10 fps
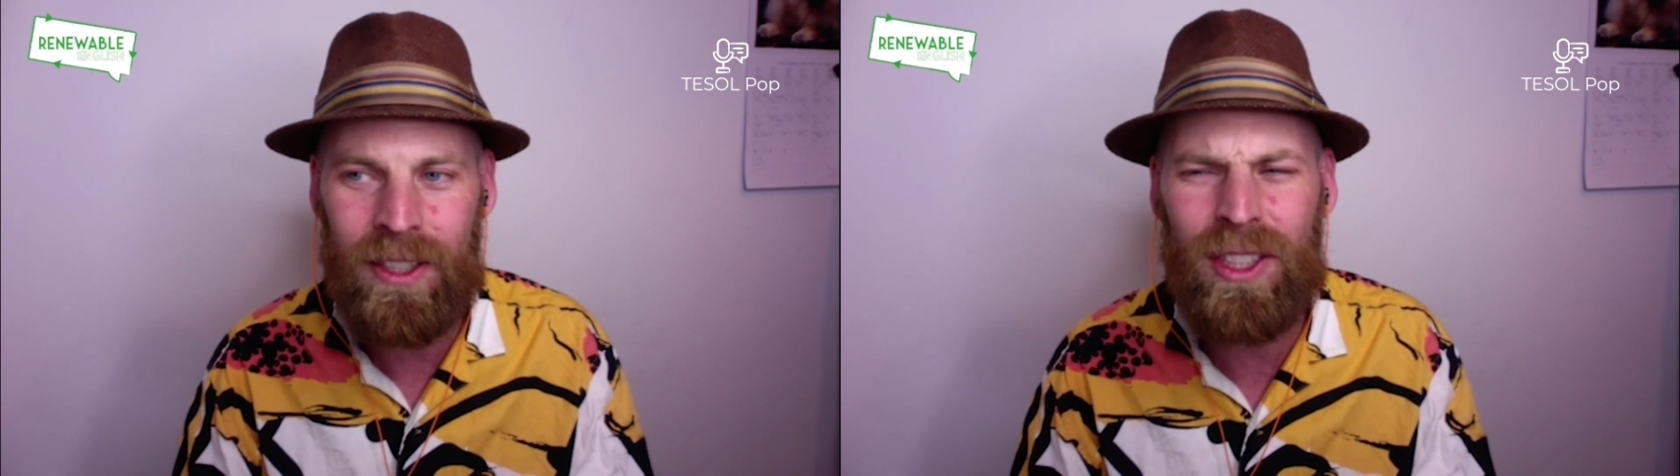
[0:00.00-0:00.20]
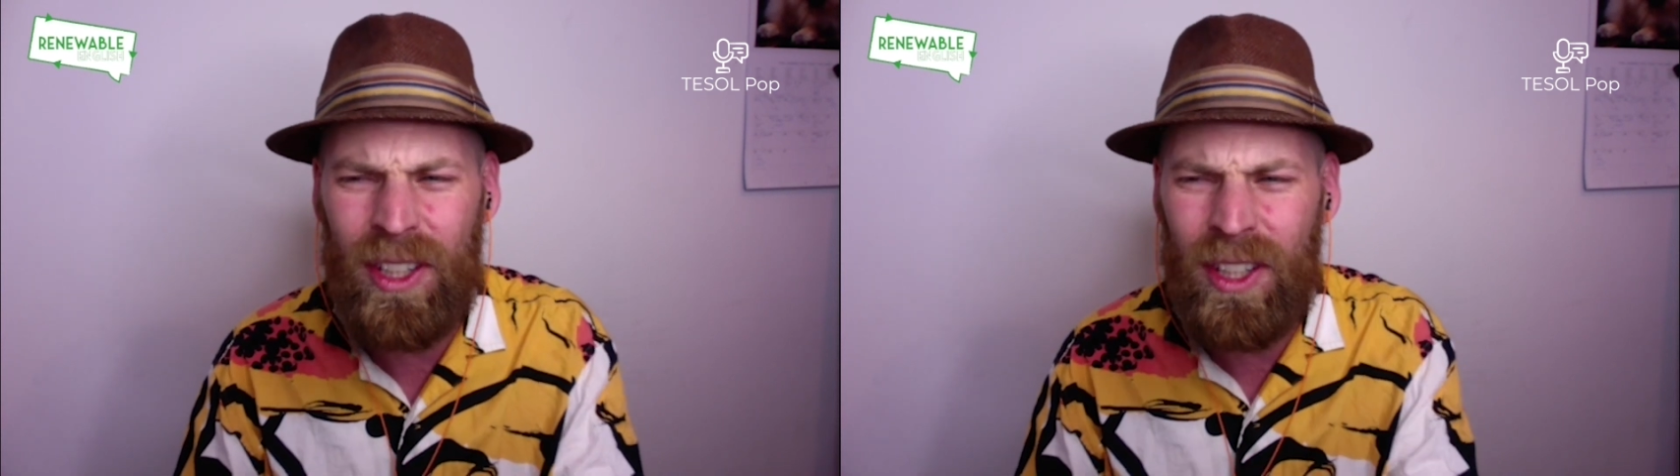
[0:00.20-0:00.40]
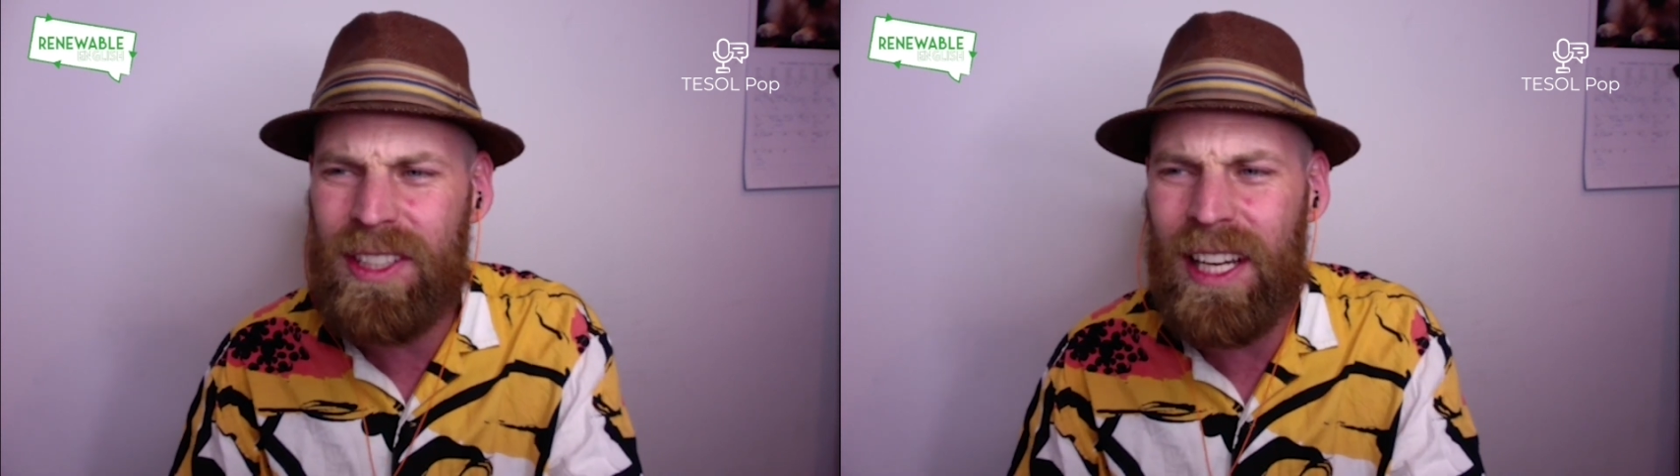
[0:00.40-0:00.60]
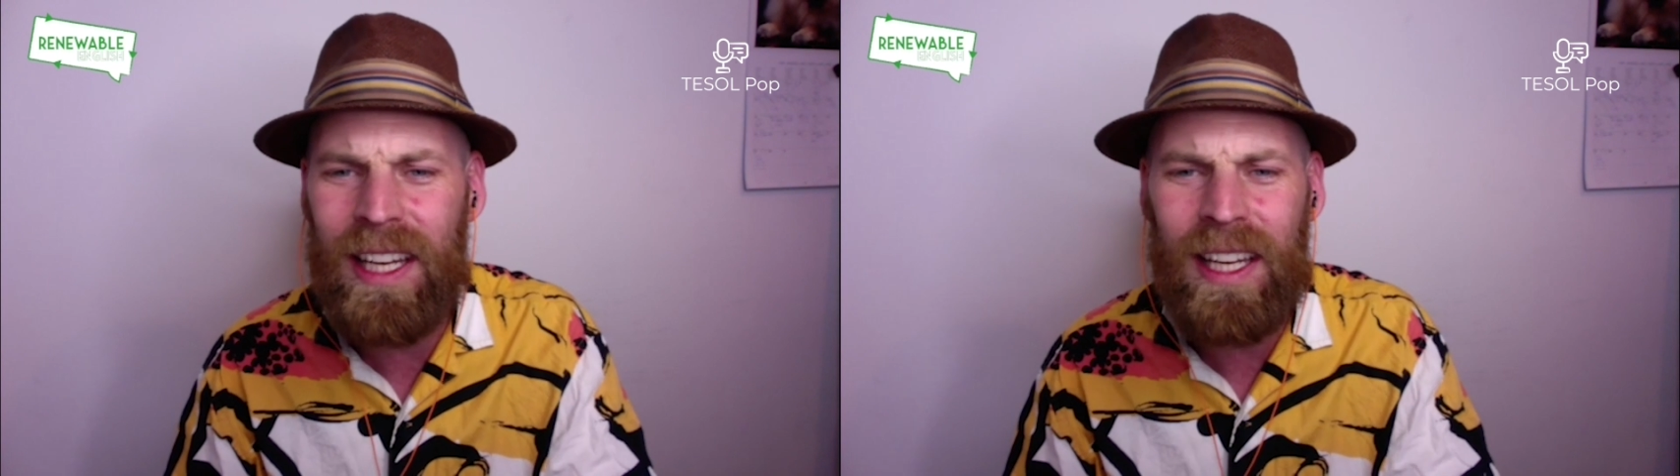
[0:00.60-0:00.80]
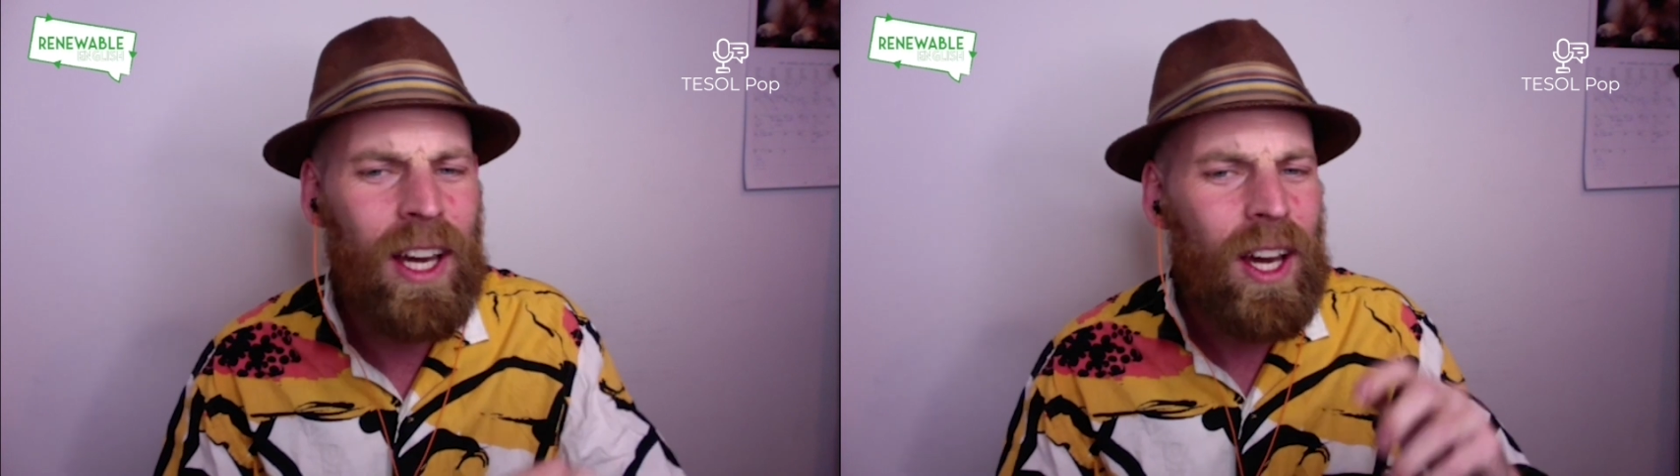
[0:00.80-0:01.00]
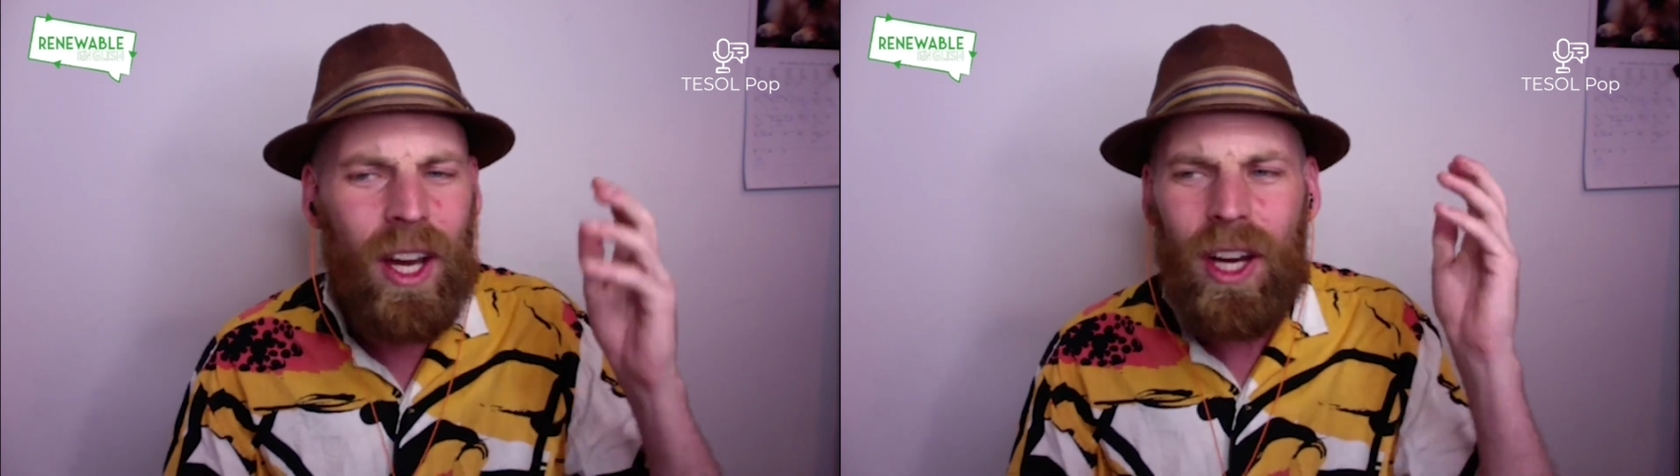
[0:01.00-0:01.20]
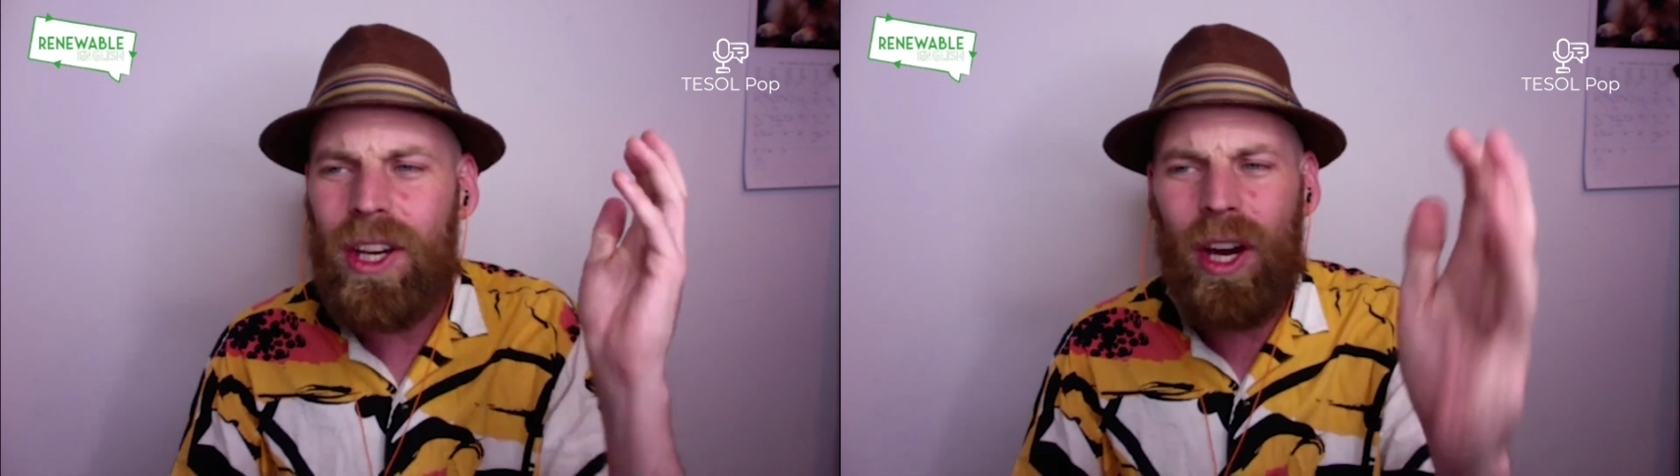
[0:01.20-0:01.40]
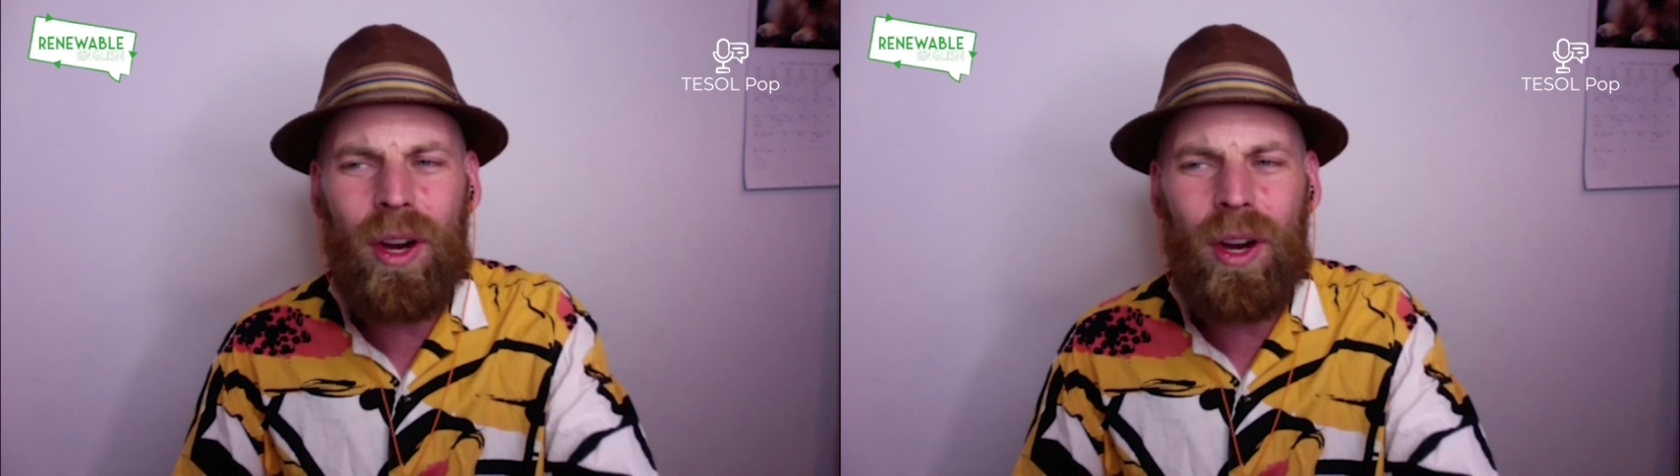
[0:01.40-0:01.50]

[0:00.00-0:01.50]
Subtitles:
You're not saying, go